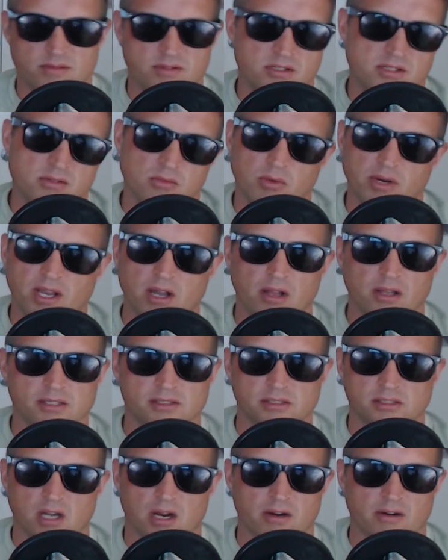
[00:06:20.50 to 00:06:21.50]
We call it
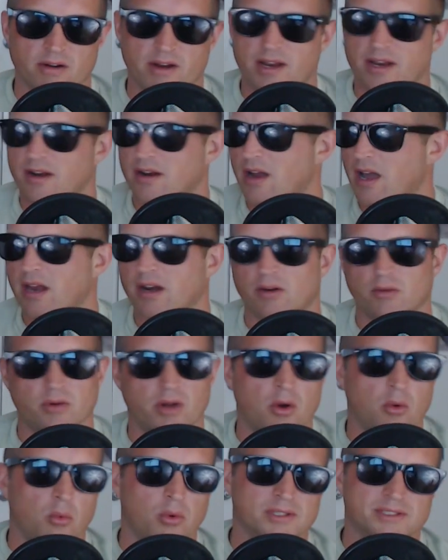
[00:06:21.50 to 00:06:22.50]
soccer here. I don't know
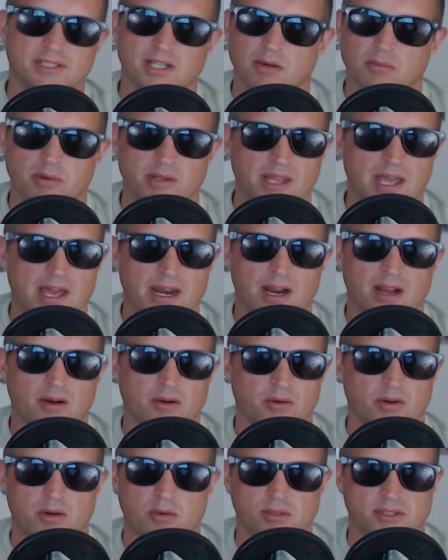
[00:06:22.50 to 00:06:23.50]
what's up with that. I don't
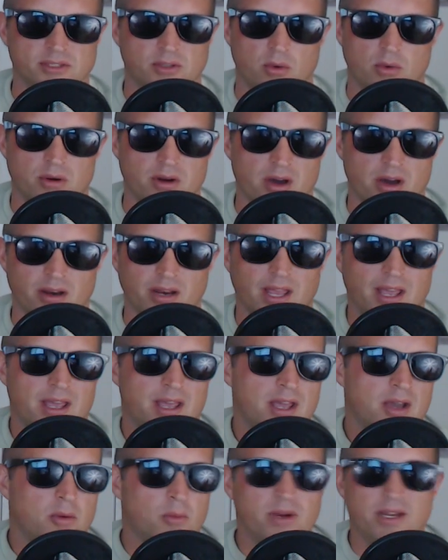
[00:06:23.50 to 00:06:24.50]
know what's going on.
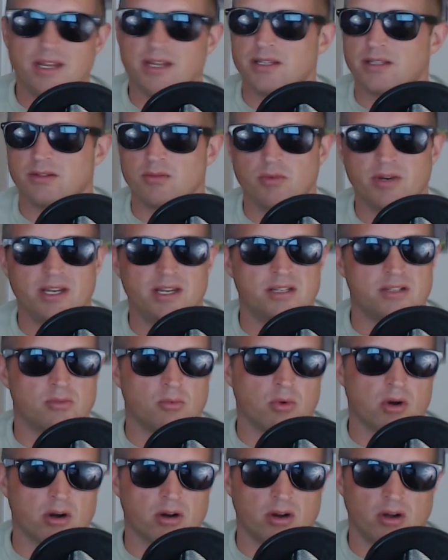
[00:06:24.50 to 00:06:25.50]
We need to
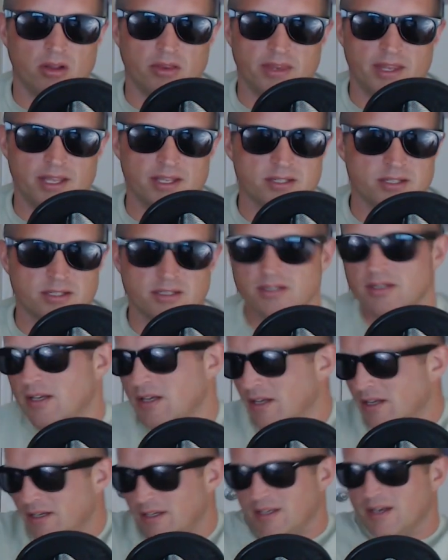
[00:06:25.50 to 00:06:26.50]
work on this,
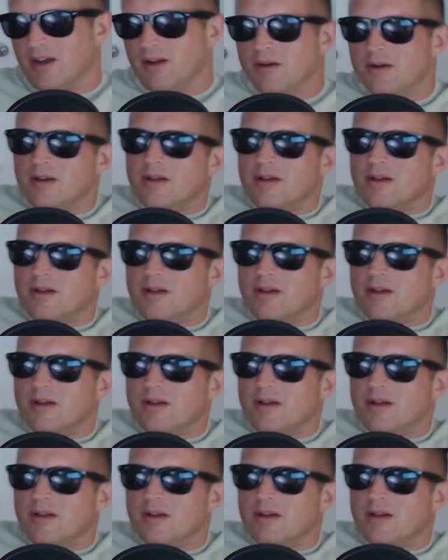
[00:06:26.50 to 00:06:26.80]
you know.